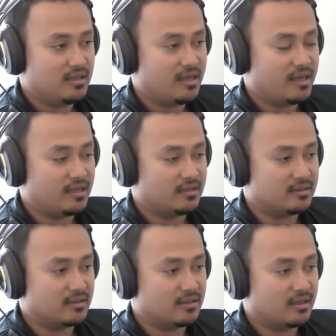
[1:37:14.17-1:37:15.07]
And
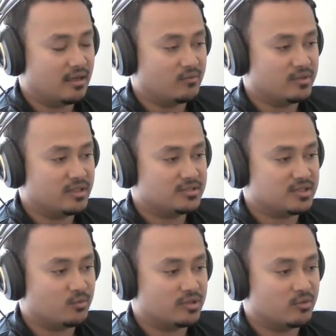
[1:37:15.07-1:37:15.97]
I realized
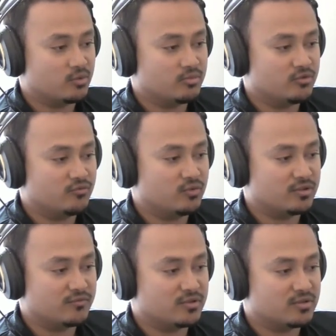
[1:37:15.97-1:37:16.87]
that when I remove one
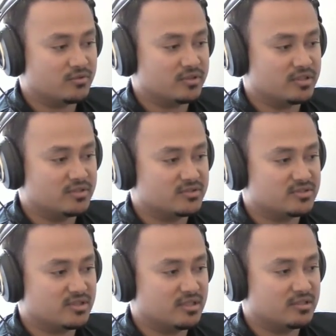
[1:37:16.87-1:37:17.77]
of the ingredients,
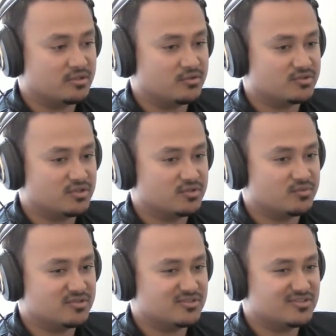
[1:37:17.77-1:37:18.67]
I notice the other
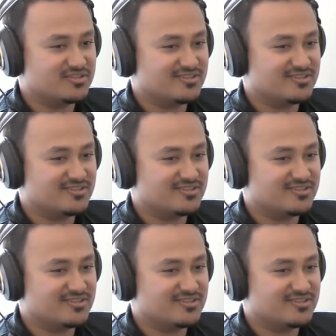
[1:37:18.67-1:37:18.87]
ones.